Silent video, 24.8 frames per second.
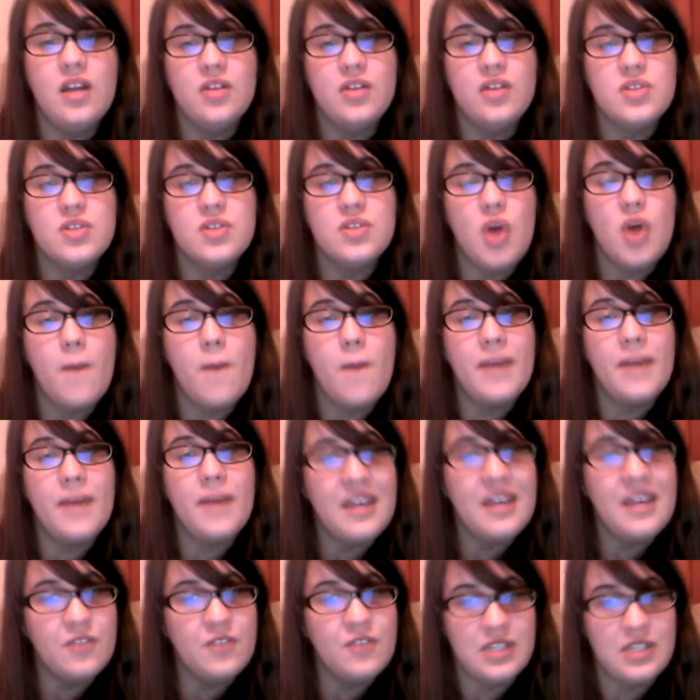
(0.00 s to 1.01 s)
also cause
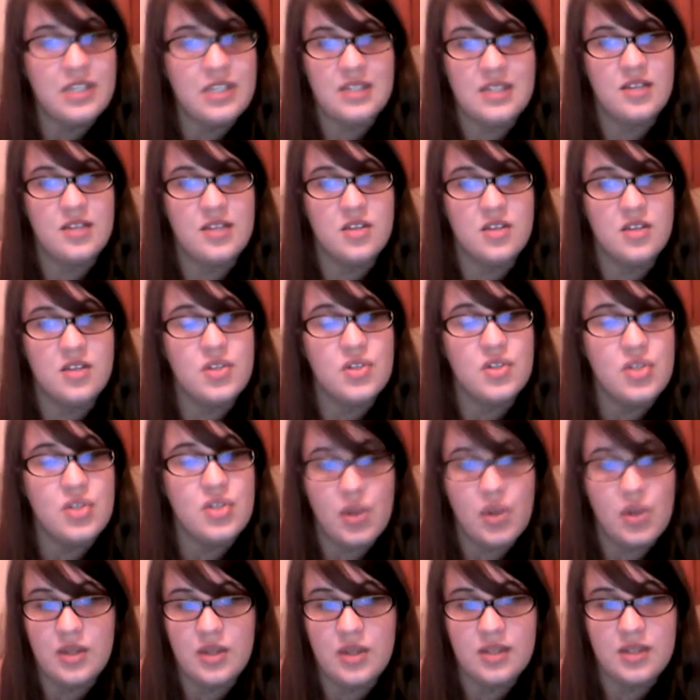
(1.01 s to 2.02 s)
painful diseases
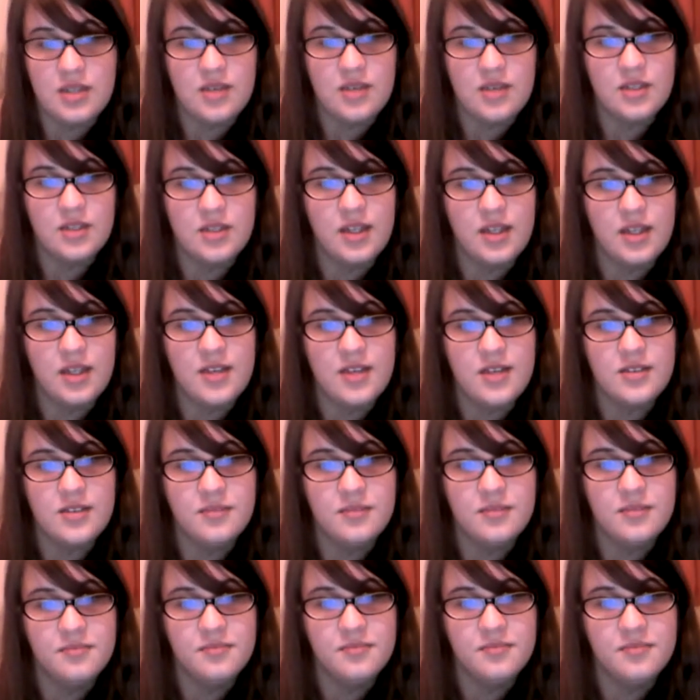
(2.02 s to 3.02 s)
known as STDs.
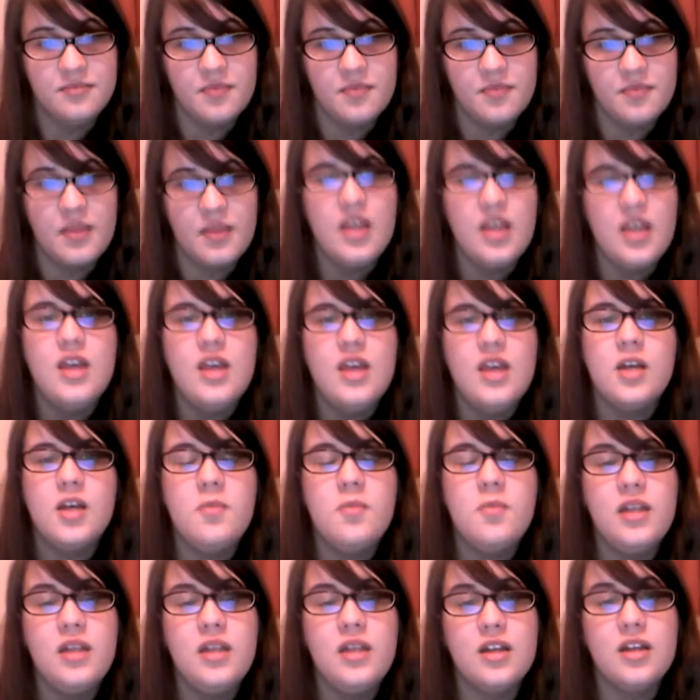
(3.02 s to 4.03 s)

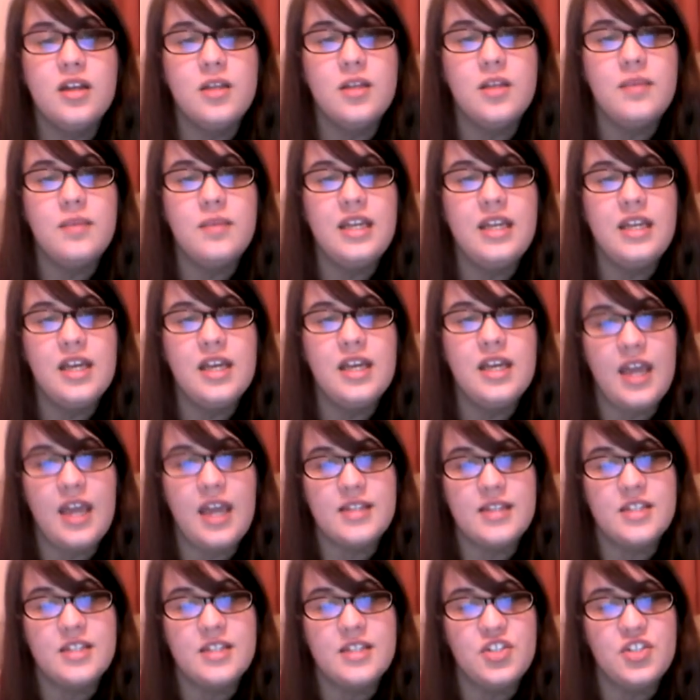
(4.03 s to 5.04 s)
Chlamydia
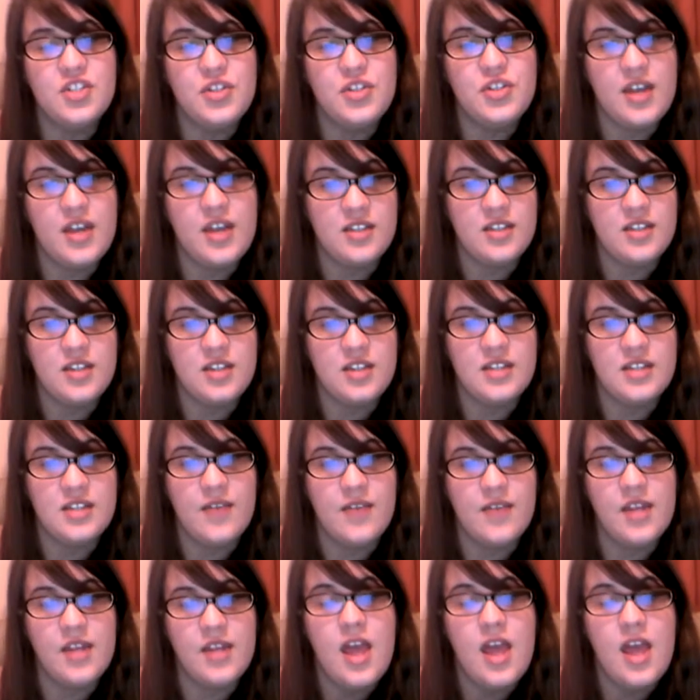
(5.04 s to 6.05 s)
cases in
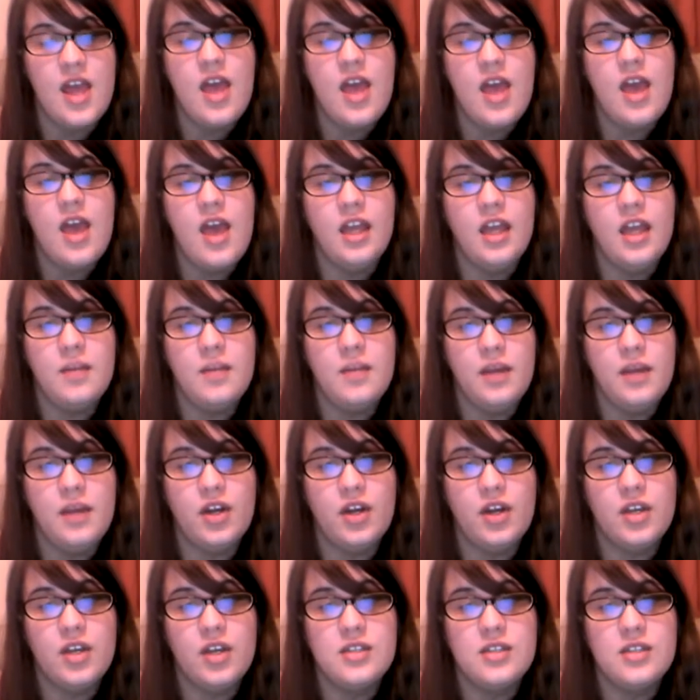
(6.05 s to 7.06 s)
2007 in
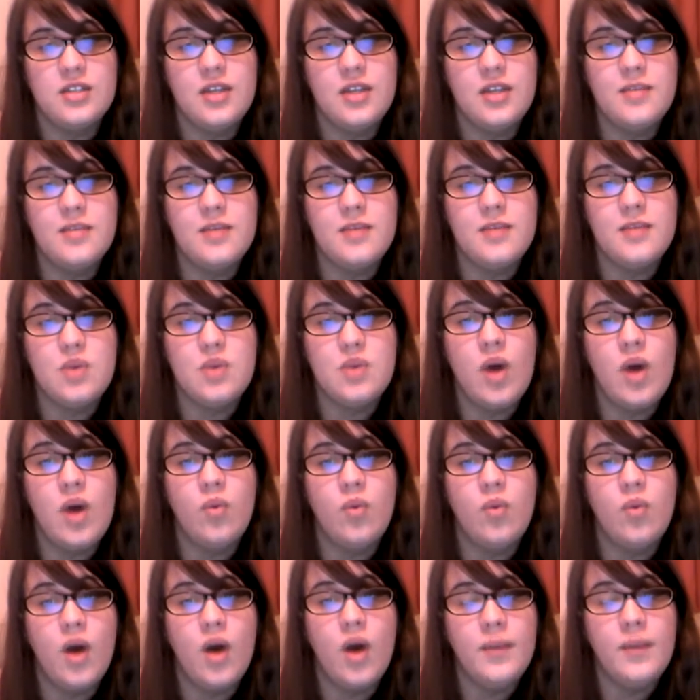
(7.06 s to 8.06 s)
America summed up to a
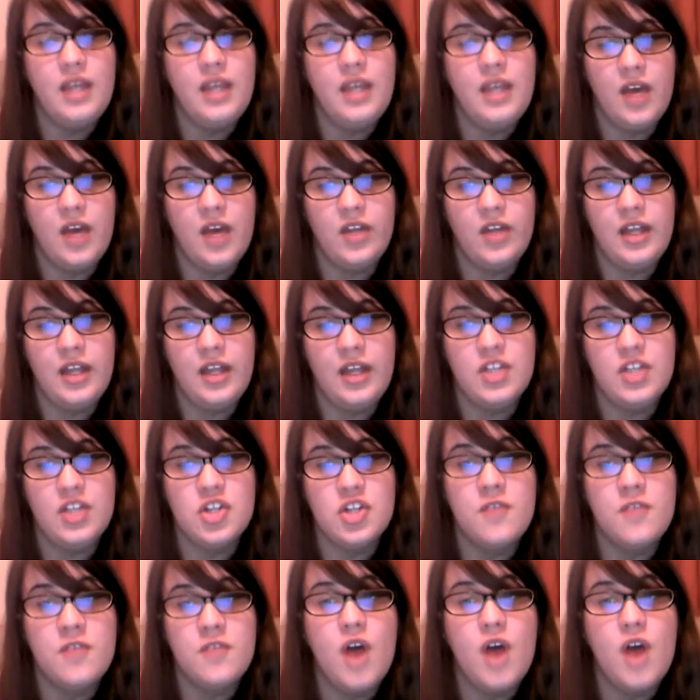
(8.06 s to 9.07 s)
whopping
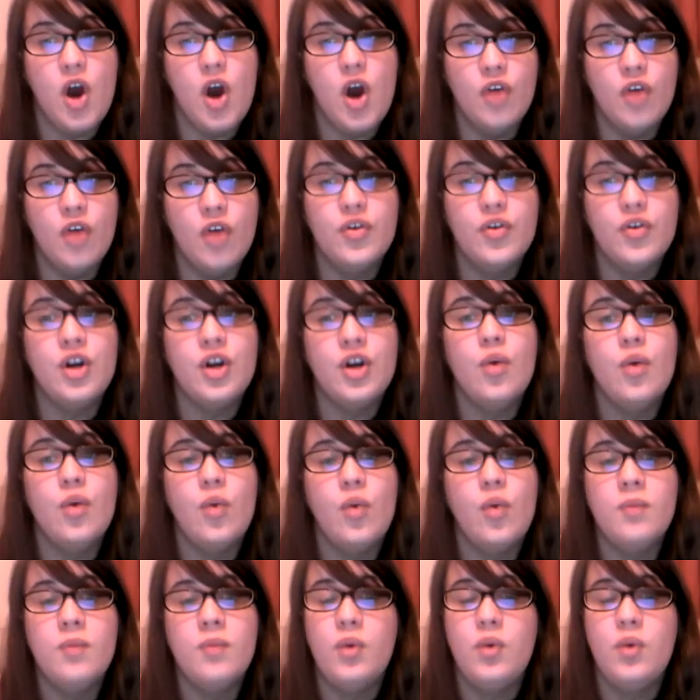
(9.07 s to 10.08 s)
calculation of over
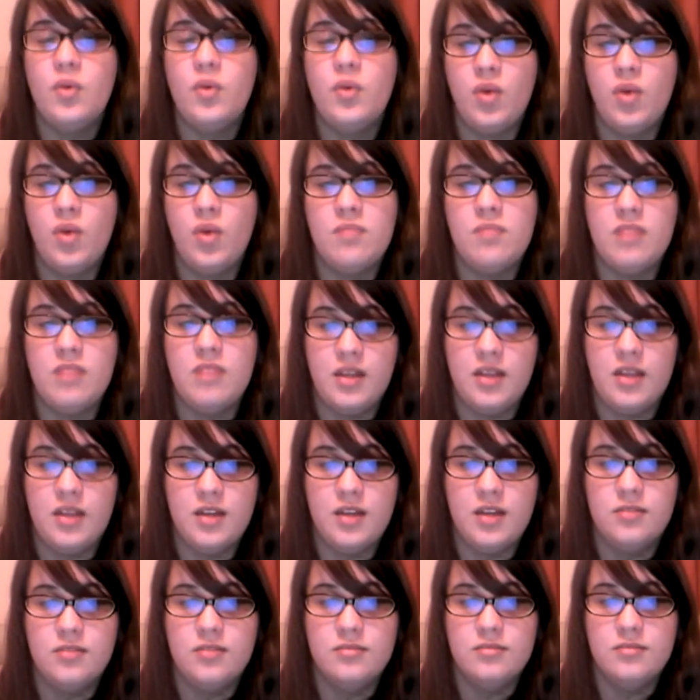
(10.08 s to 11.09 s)
1.1 million.